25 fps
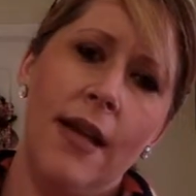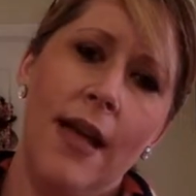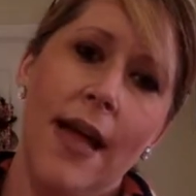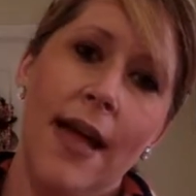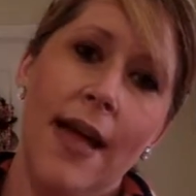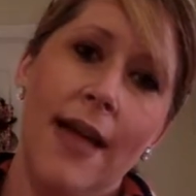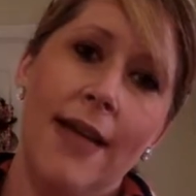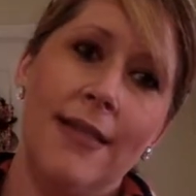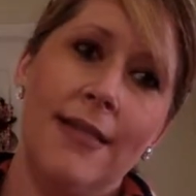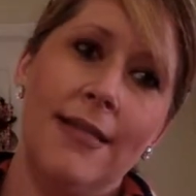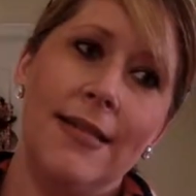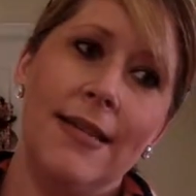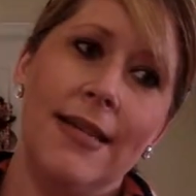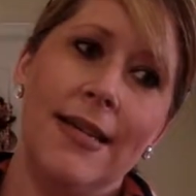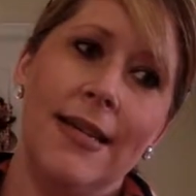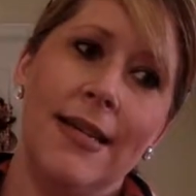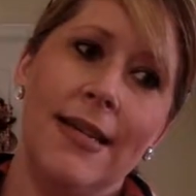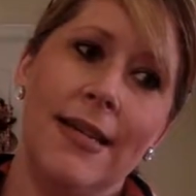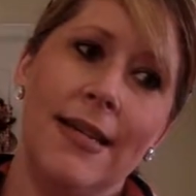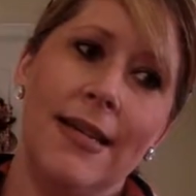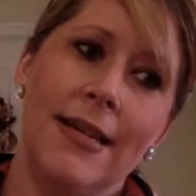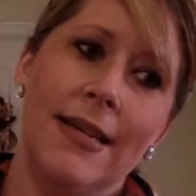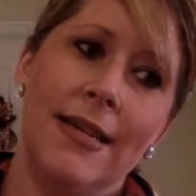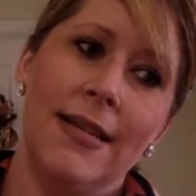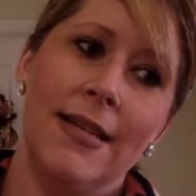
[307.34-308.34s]
And
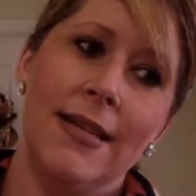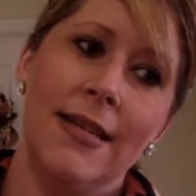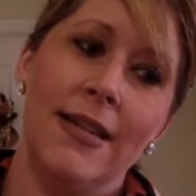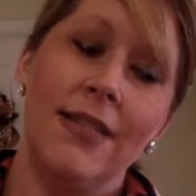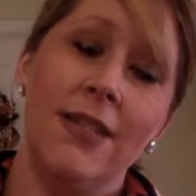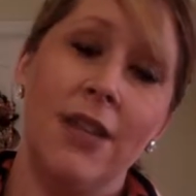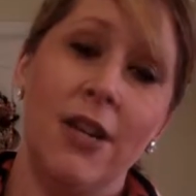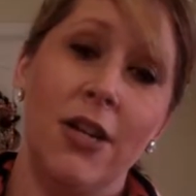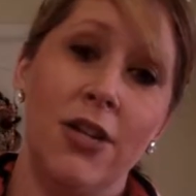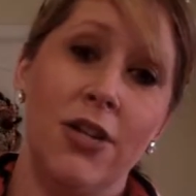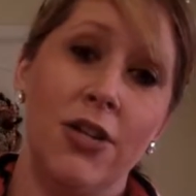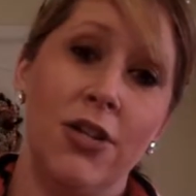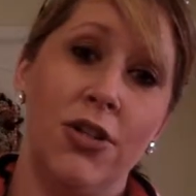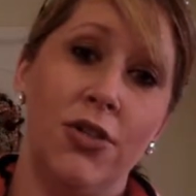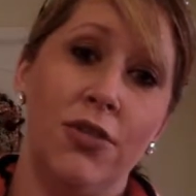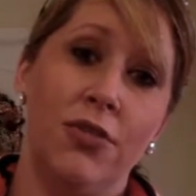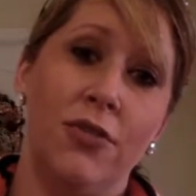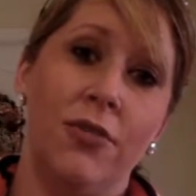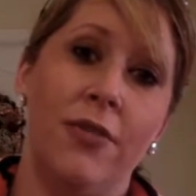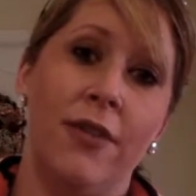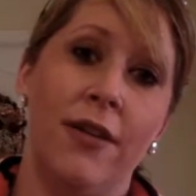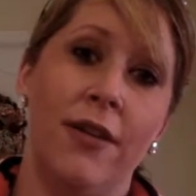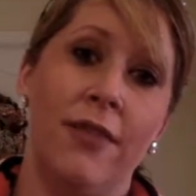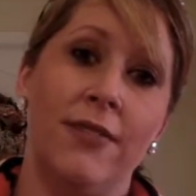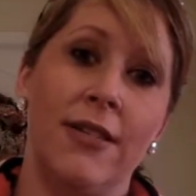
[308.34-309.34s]
that's hard to do
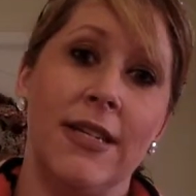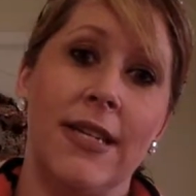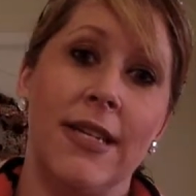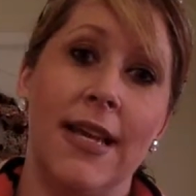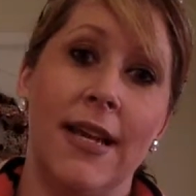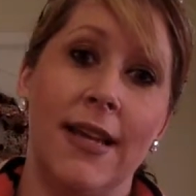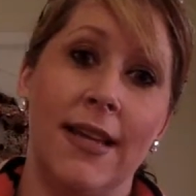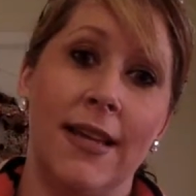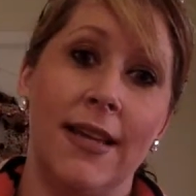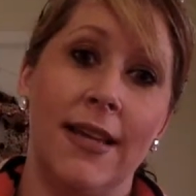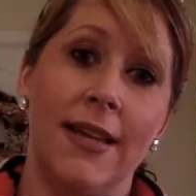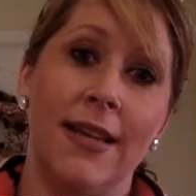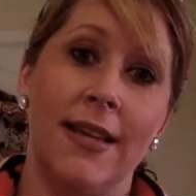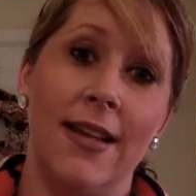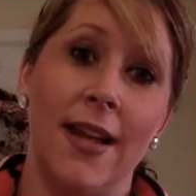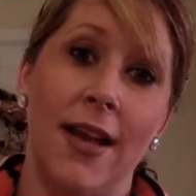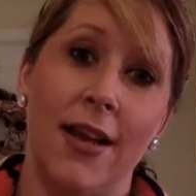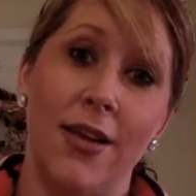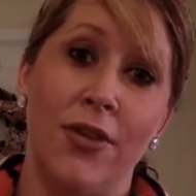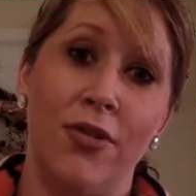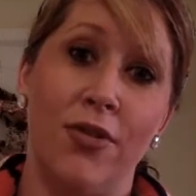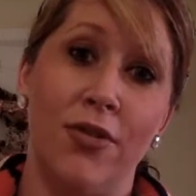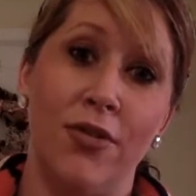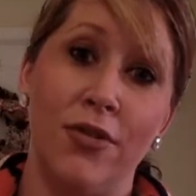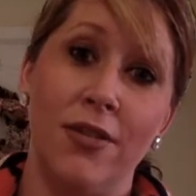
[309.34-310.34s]
if you have to get a
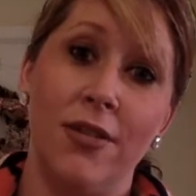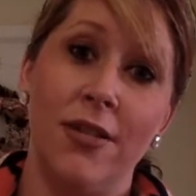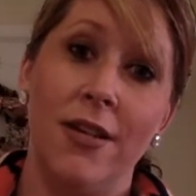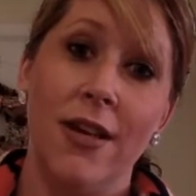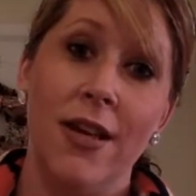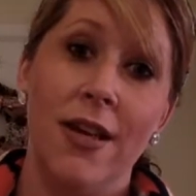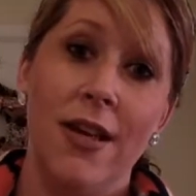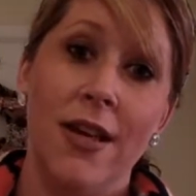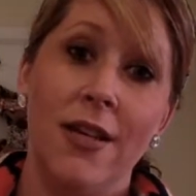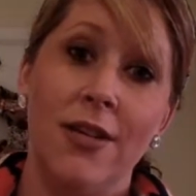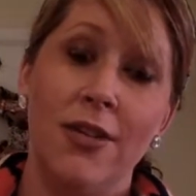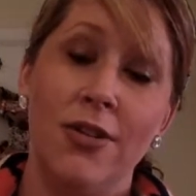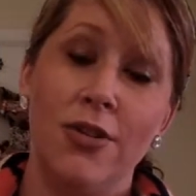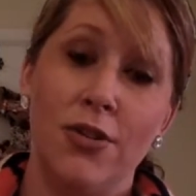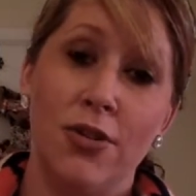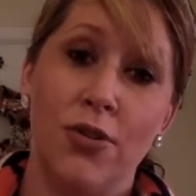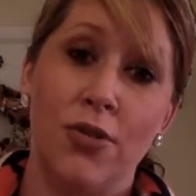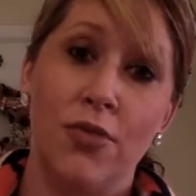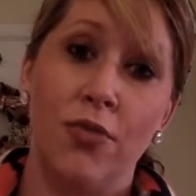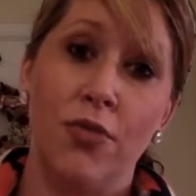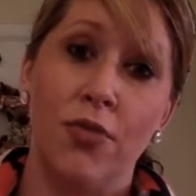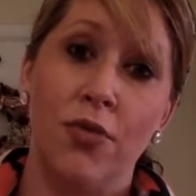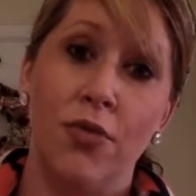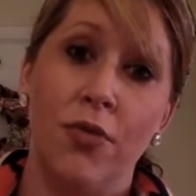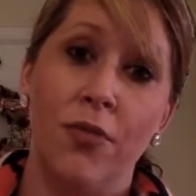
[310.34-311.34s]
9-year-old to
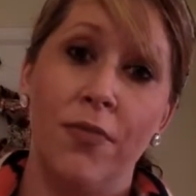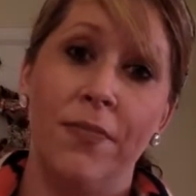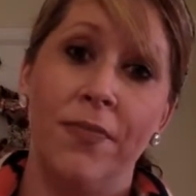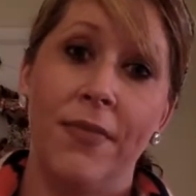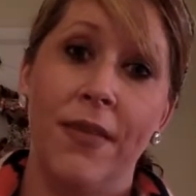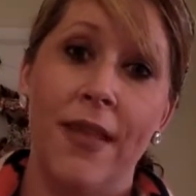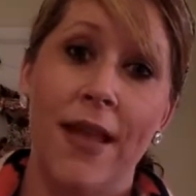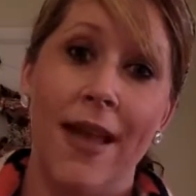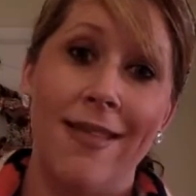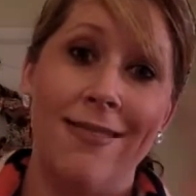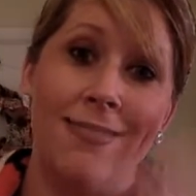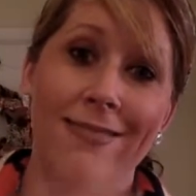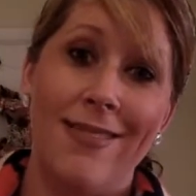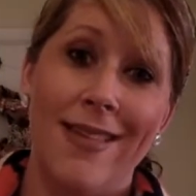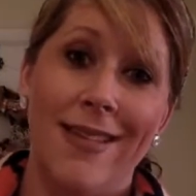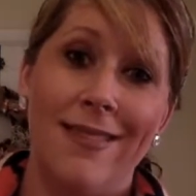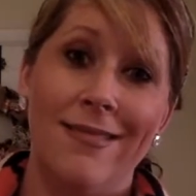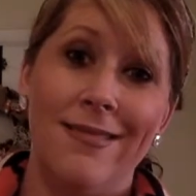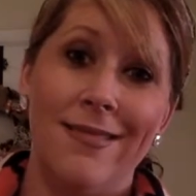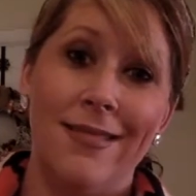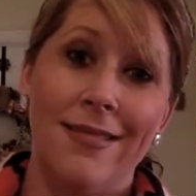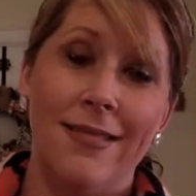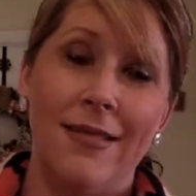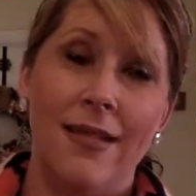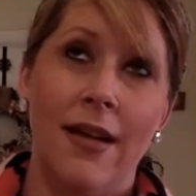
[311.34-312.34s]
school, and
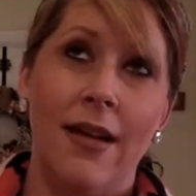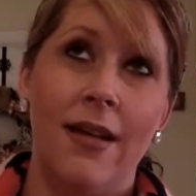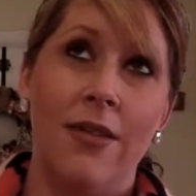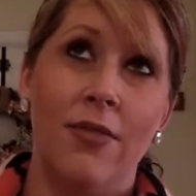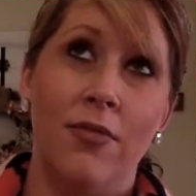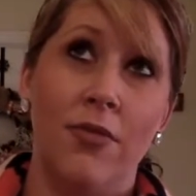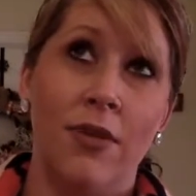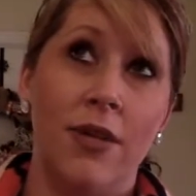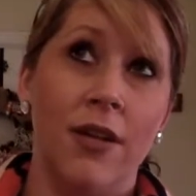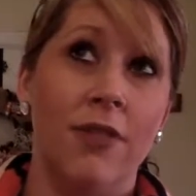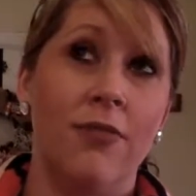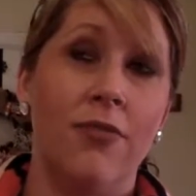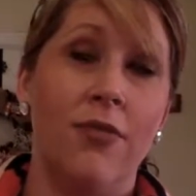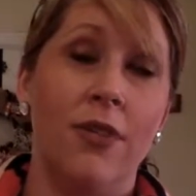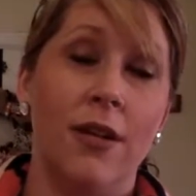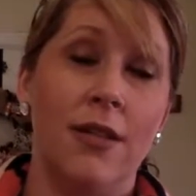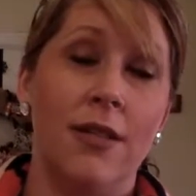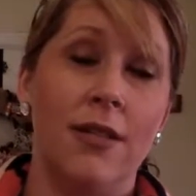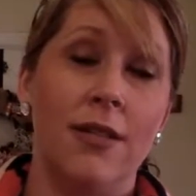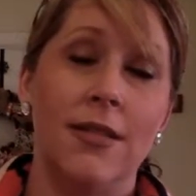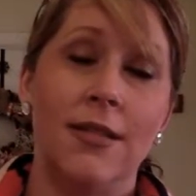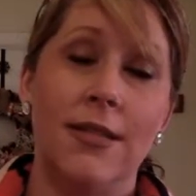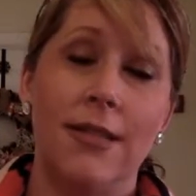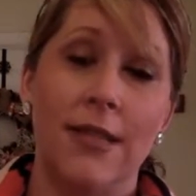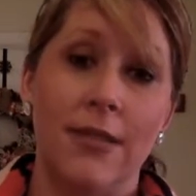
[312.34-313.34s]
then, like for us,
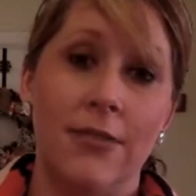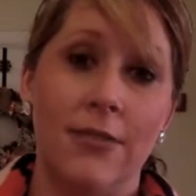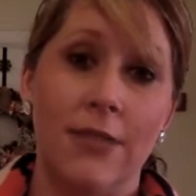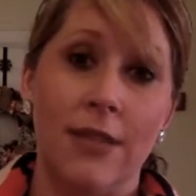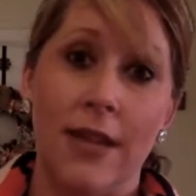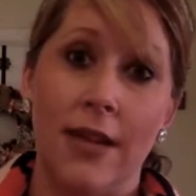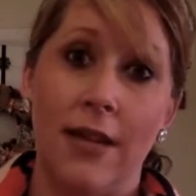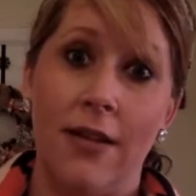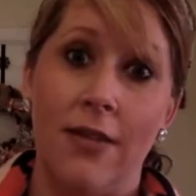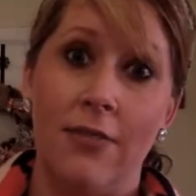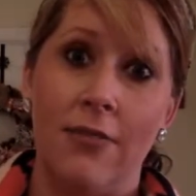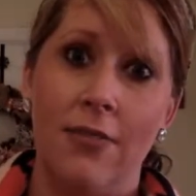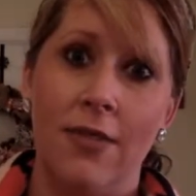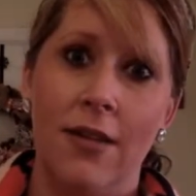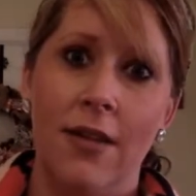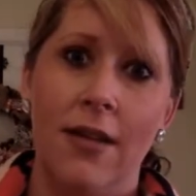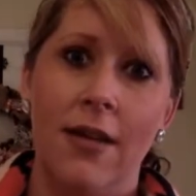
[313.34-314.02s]
it's downtown.